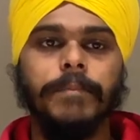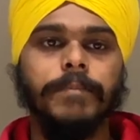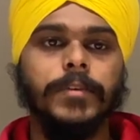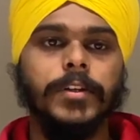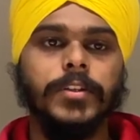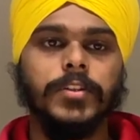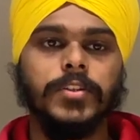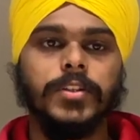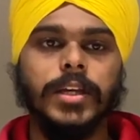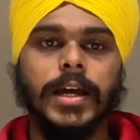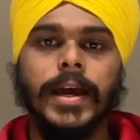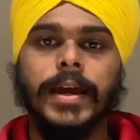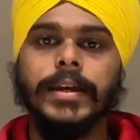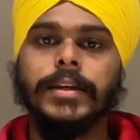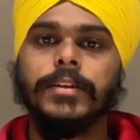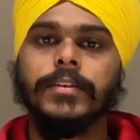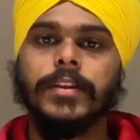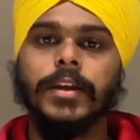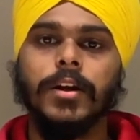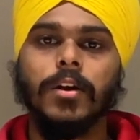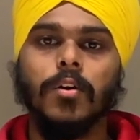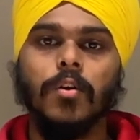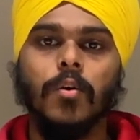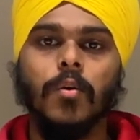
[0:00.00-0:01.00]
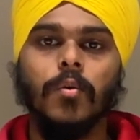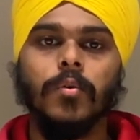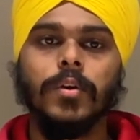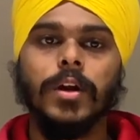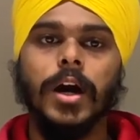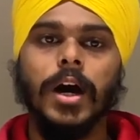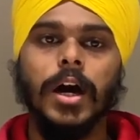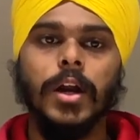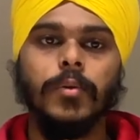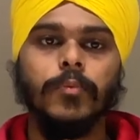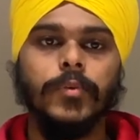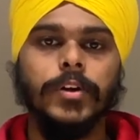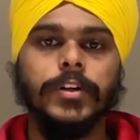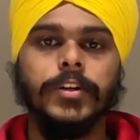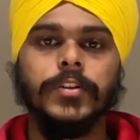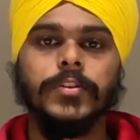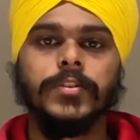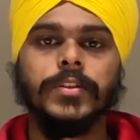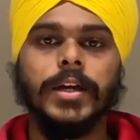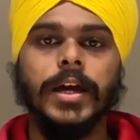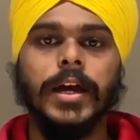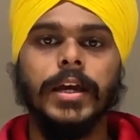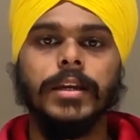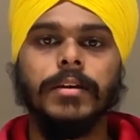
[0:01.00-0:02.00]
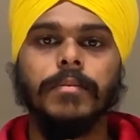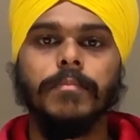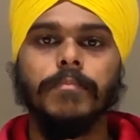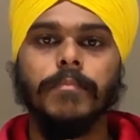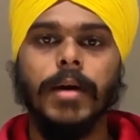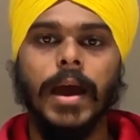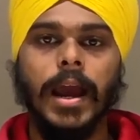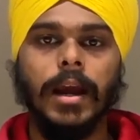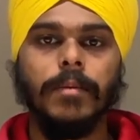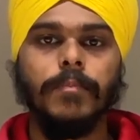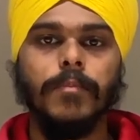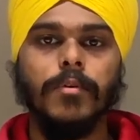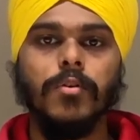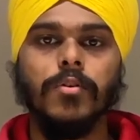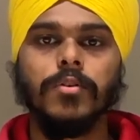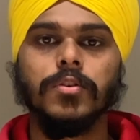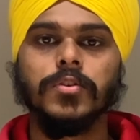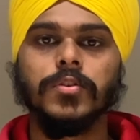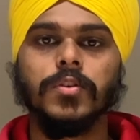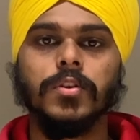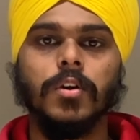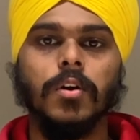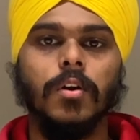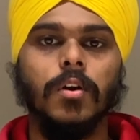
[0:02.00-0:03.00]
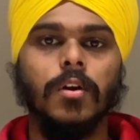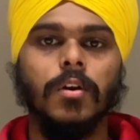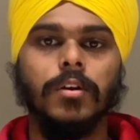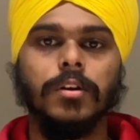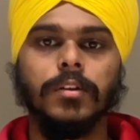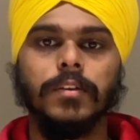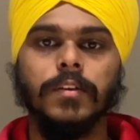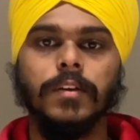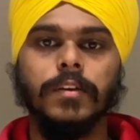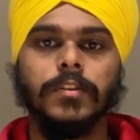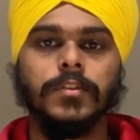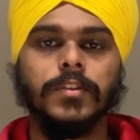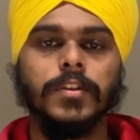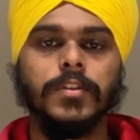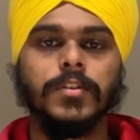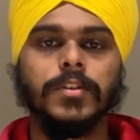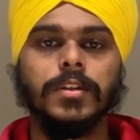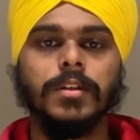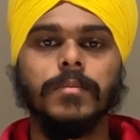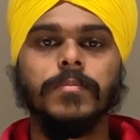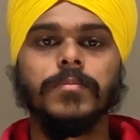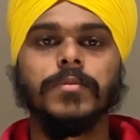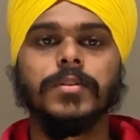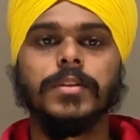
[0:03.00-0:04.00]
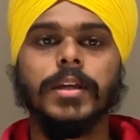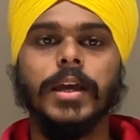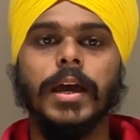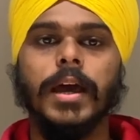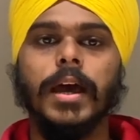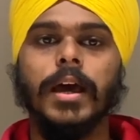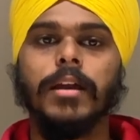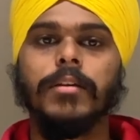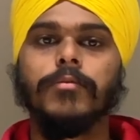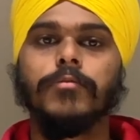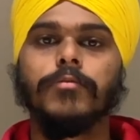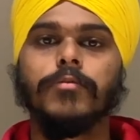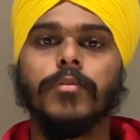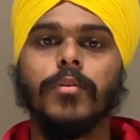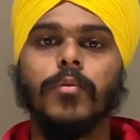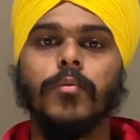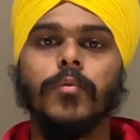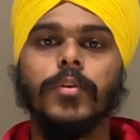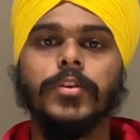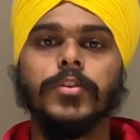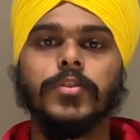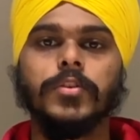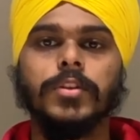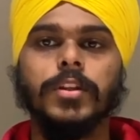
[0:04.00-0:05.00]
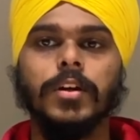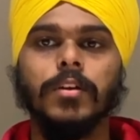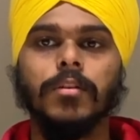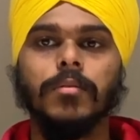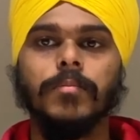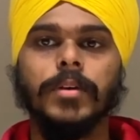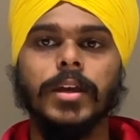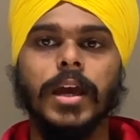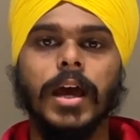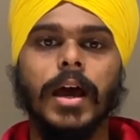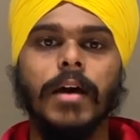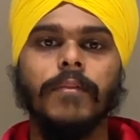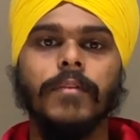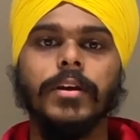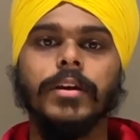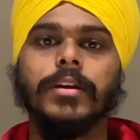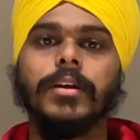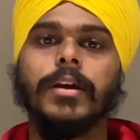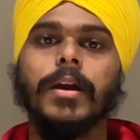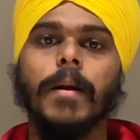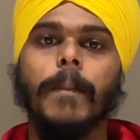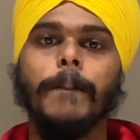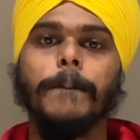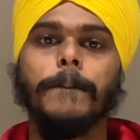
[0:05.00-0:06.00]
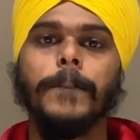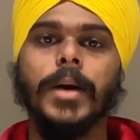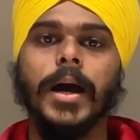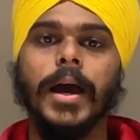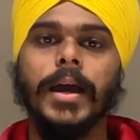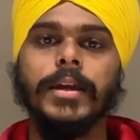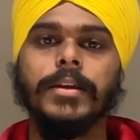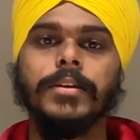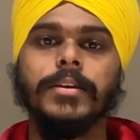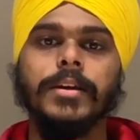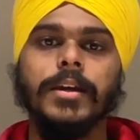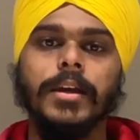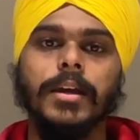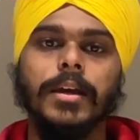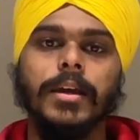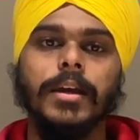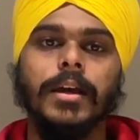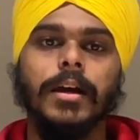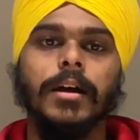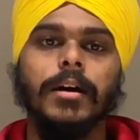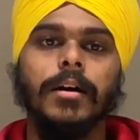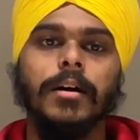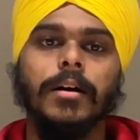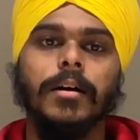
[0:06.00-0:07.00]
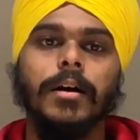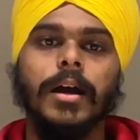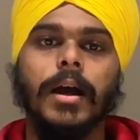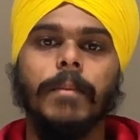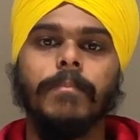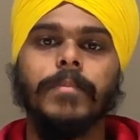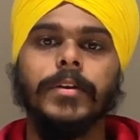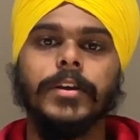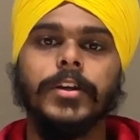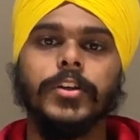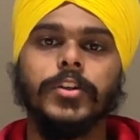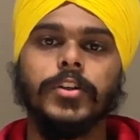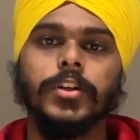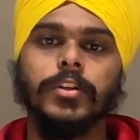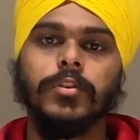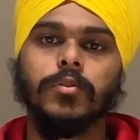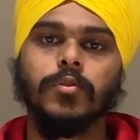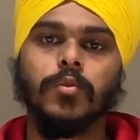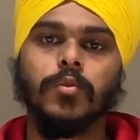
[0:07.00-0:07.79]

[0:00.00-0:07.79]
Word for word: design, their own hardware design MacBooks or their systems, and for which they will be having combined application